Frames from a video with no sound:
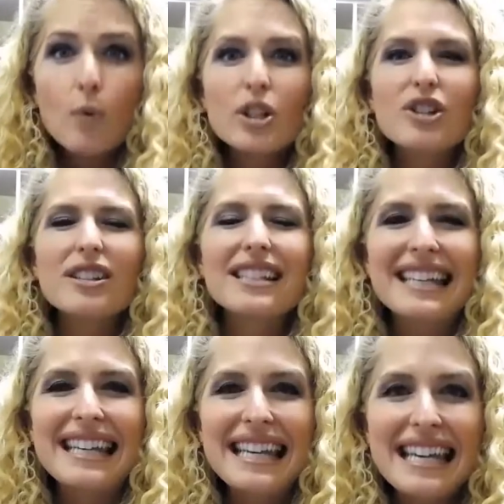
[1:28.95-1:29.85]
which is
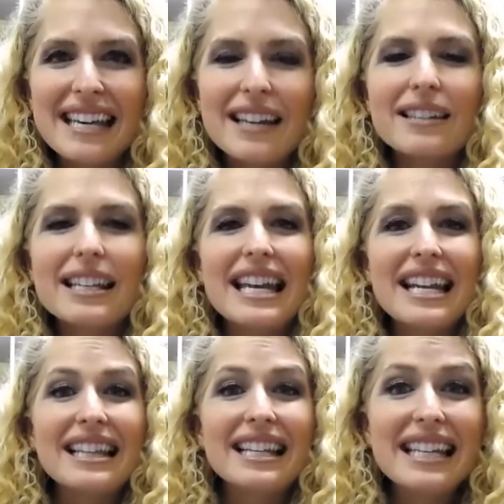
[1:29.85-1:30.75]
key to
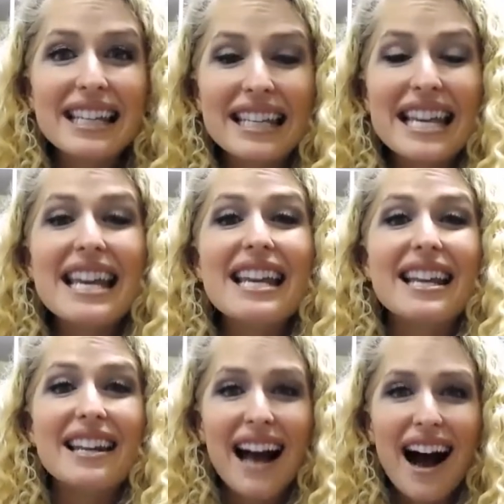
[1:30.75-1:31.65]
getting the kids
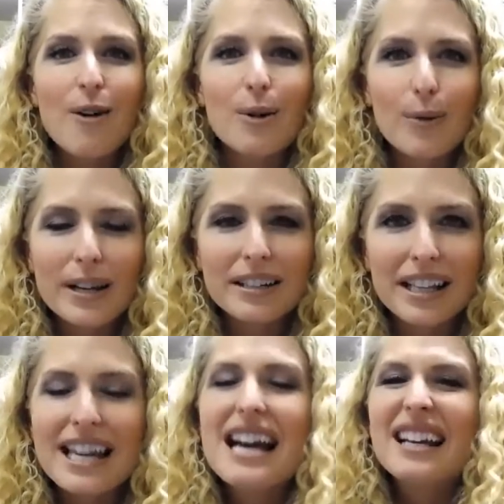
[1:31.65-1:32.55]
in and out
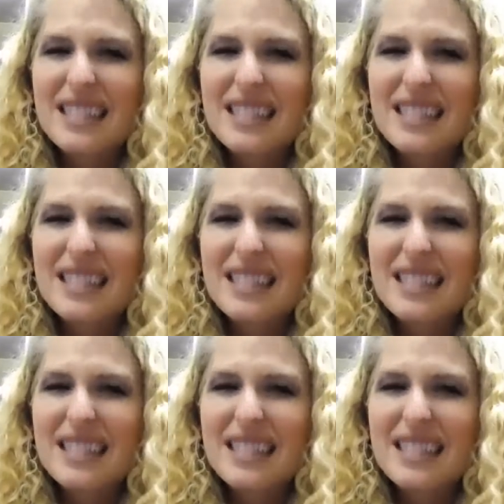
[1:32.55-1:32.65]
quickly,